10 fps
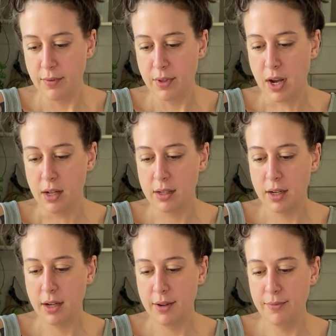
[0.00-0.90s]

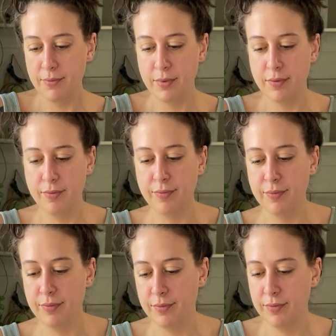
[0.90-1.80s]
Alka,
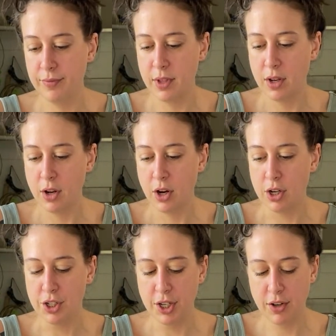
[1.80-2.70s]

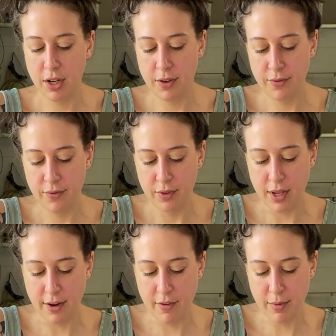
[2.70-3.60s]
Parjira,
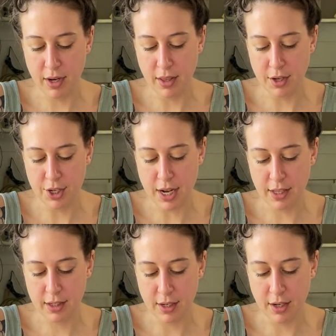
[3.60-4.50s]
everybody in the chat,
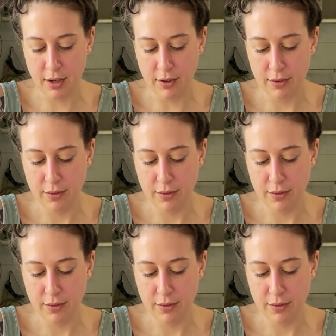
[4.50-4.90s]
let's go.